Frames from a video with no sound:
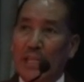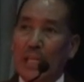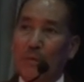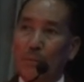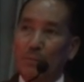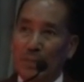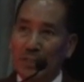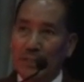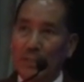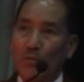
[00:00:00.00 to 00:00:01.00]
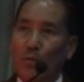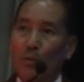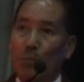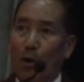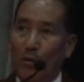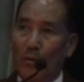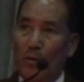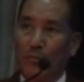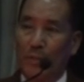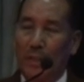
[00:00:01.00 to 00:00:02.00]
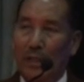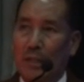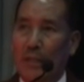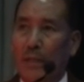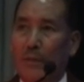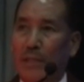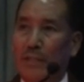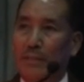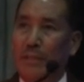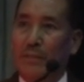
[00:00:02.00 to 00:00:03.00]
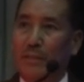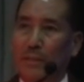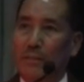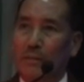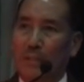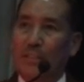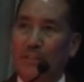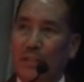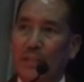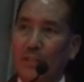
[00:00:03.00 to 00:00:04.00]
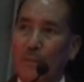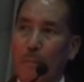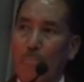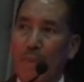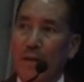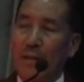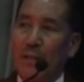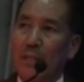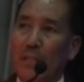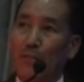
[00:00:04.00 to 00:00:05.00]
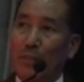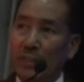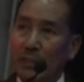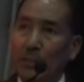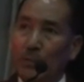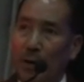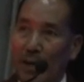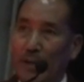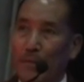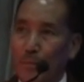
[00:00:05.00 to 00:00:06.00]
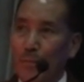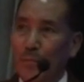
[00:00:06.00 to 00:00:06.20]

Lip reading: If a person on the border of our country, if he is a spy,